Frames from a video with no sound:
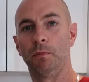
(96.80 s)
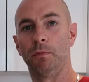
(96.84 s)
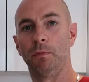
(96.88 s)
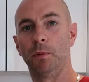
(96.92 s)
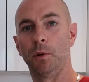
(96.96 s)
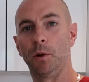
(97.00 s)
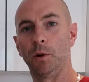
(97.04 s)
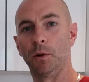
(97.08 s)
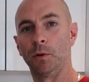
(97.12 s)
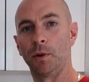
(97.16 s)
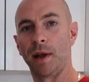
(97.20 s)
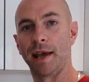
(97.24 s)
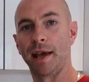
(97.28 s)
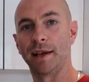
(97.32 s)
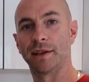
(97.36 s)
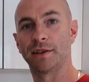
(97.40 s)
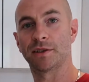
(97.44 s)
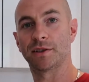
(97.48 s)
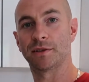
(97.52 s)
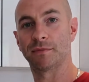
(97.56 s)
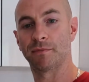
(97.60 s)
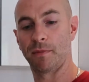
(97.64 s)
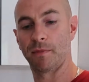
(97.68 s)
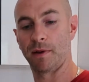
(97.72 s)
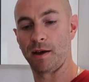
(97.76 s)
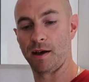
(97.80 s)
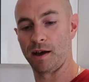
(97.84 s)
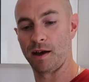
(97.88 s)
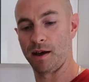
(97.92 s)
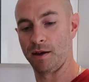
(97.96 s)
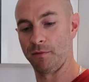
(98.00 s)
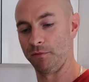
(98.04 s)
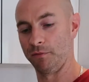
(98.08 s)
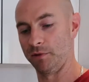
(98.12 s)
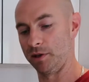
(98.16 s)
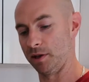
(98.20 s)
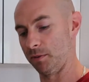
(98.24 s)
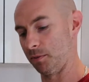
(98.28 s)
boiled eggs.
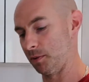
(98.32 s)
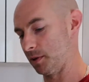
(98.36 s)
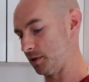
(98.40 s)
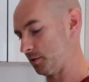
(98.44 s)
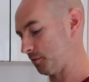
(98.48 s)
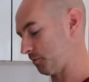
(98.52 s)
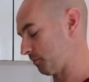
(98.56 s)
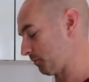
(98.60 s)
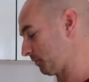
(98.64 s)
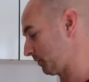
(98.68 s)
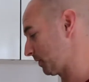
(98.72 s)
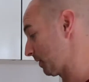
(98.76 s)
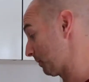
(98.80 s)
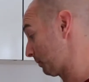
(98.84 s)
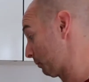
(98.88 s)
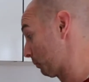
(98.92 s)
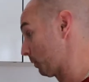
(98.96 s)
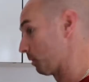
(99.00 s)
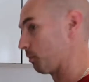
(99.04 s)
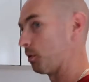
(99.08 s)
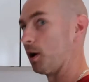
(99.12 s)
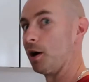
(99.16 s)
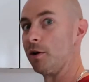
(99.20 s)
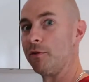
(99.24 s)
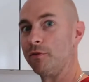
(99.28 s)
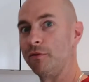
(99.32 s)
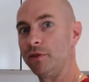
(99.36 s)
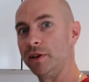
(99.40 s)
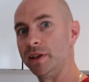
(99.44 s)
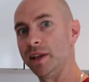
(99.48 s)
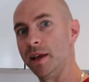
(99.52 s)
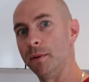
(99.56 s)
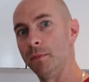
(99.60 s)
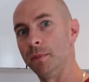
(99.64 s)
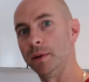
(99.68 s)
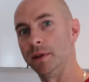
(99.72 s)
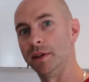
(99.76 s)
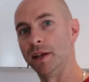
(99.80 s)
Hopefully
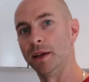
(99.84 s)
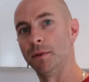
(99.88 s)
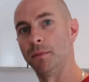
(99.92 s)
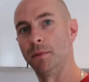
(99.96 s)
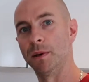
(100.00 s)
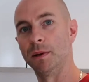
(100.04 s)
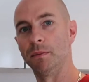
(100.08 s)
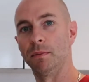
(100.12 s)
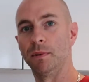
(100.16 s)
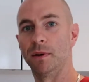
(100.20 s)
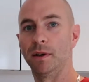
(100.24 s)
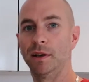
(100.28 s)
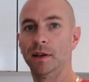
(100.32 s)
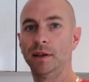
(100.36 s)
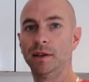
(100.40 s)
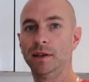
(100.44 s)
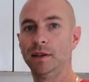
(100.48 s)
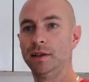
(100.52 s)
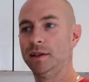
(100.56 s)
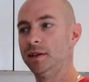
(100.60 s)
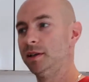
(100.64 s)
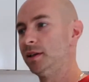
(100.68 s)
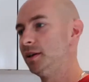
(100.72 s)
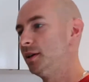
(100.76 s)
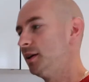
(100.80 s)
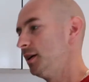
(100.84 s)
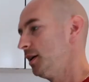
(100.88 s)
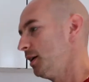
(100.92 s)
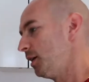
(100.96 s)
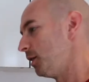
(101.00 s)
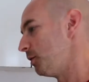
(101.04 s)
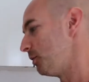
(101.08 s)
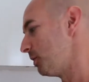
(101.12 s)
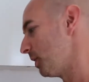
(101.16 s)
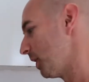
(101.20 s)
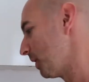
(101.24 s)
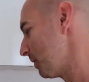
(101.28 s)
they'll be Dippy, but who